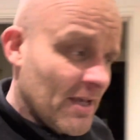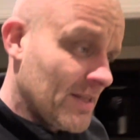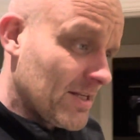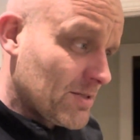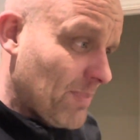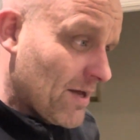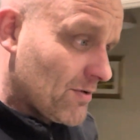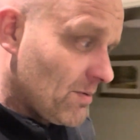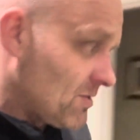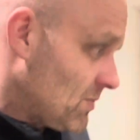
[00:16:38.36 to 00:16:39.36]
in this
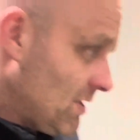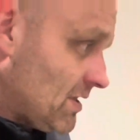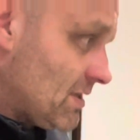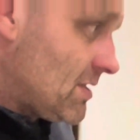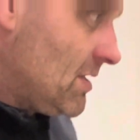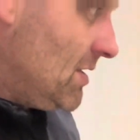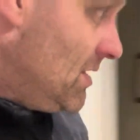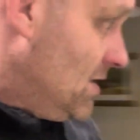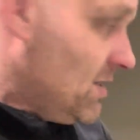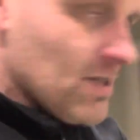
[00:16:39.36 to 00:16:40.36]
bathroom suite, there's
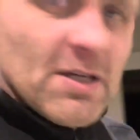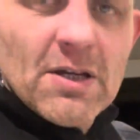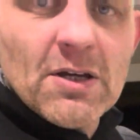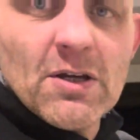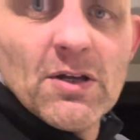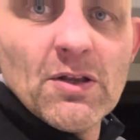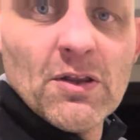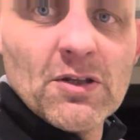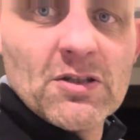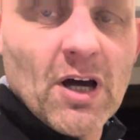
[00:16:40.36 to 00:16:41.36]

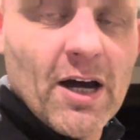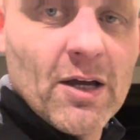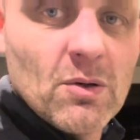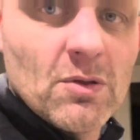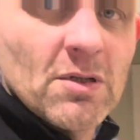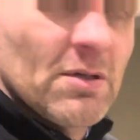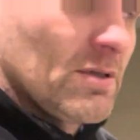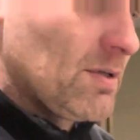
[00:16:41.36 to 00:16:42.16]
tiles